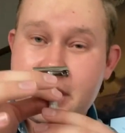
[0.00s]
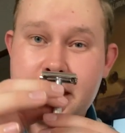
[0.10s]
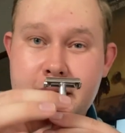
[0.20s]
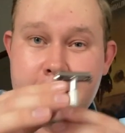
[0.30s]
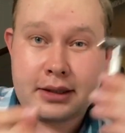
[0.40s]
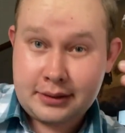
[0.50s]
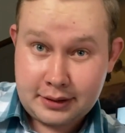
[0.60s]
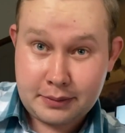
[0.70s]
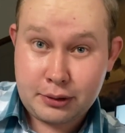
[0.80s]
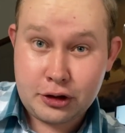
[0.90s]
the
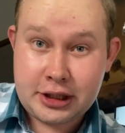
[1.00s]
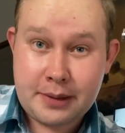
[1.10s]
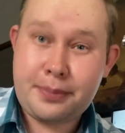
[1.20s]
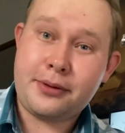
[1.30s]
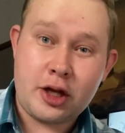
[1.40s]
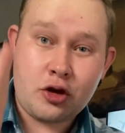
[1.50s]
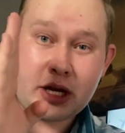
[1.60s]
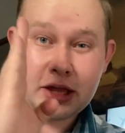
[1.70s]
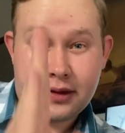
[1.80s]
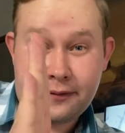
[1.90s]
blue tip, then you
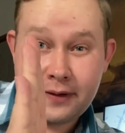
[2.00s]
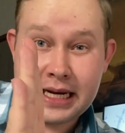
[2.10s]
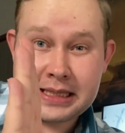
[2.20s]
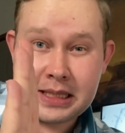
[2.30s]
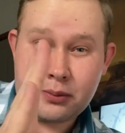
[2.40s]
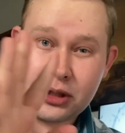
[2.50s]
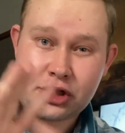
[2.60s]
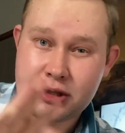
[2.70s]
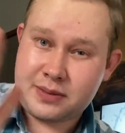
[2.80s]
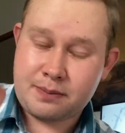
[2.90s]
get the flare tip,
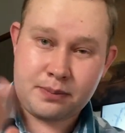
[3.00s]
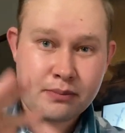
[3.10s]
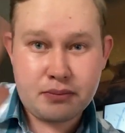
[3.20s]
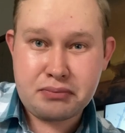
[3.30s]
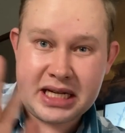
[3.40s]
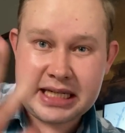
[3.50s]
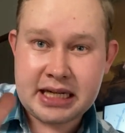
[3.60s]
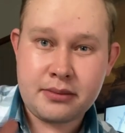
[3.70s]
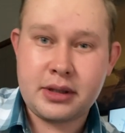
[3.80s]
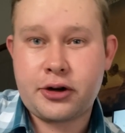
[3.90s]
which is
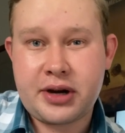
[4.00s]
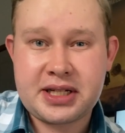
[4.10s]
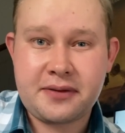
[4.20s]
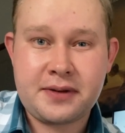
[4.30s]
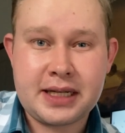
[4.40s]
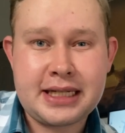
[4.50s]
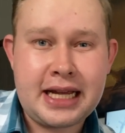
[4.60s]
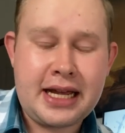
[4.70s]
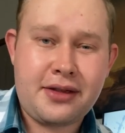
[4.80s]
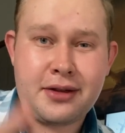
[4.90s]
medium aggressiveness,
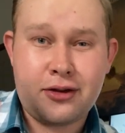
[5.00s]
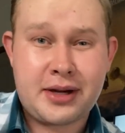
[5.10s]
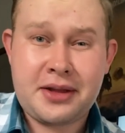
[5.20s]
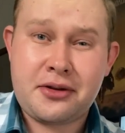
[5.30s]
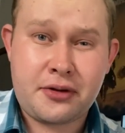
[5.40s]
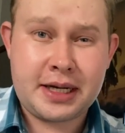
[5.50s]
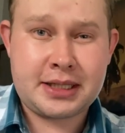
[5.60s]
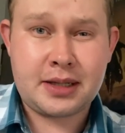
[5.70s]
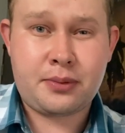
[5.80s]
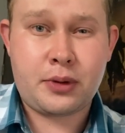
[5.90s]
then you get the red
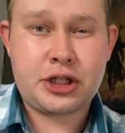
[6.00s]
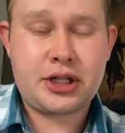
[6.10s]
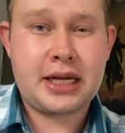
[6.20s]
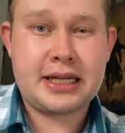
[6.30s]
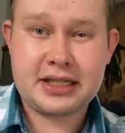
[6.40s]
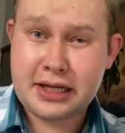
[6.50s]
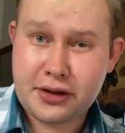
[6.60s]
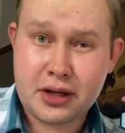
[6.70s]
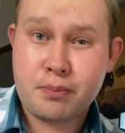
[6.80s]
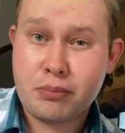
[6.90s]
tip, which is
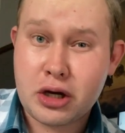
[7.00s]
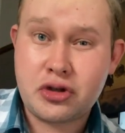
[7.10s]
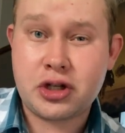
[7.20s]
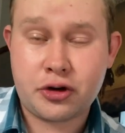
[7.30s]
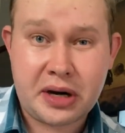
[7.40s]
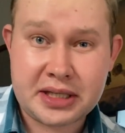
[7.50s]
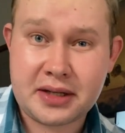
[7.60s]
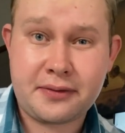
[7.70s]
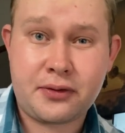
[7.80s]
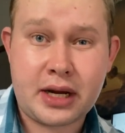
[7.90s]
the most
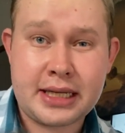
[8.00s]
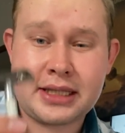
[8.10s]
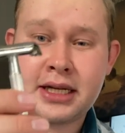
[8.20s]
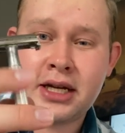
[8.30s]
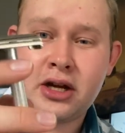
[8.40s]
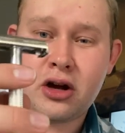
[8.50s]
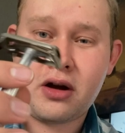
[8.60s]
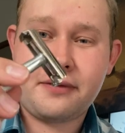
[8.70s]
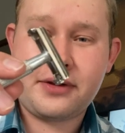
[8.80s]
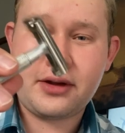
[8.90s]
aggressive razor
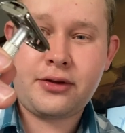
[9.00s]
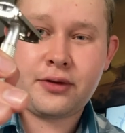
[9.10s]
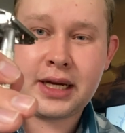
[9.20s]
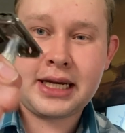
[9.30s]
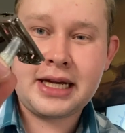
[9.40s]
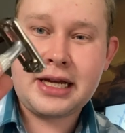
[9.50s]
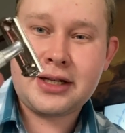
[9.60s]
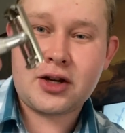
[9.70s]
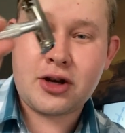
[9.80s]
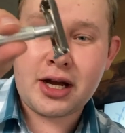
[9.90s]
of the three.
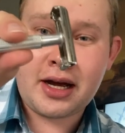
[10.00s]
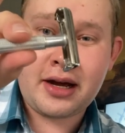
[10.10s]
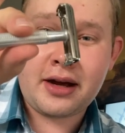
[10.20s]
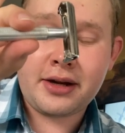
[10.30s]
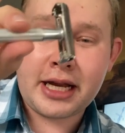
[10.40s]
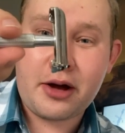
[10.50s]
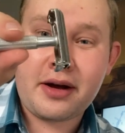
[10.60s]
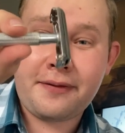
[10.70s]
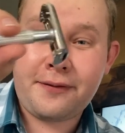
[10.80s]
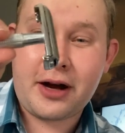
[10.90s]
So now
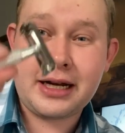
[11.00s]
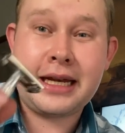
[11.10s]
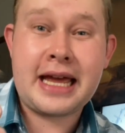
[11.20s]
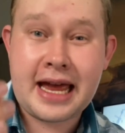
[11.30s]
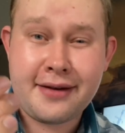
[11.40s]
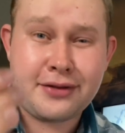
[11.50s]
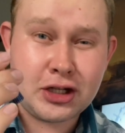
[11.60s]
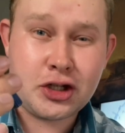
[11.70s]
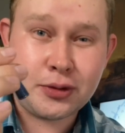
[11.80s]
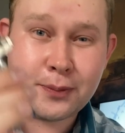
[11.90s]
I finally have the
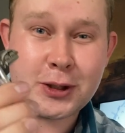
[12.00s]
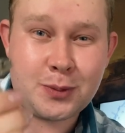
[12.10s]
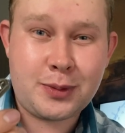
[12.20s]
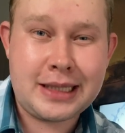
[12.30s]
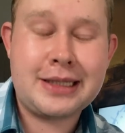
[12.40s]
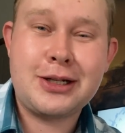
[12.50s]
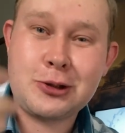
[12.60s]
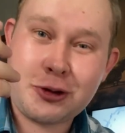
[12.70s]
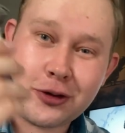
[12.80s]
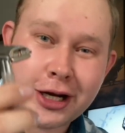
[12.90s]
Super Speed
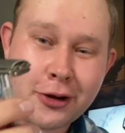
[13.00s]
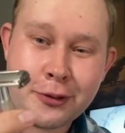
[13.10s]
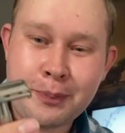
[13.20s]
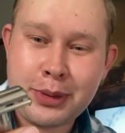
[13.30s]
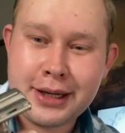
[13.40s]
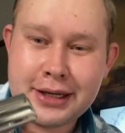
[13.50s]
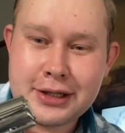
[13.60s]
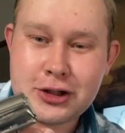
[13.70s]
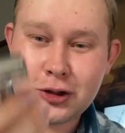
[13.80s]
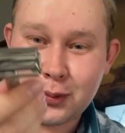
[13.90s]
Trio.
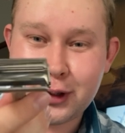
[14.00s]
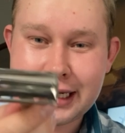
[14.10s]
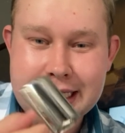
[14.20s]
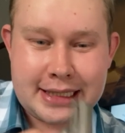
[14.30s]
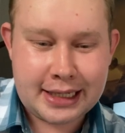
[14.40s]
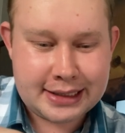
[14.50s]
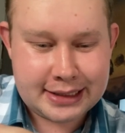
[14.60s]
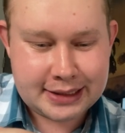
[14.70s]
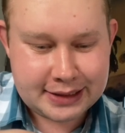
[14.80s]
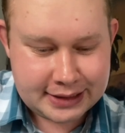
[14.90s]
Super
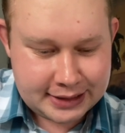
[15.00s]
excited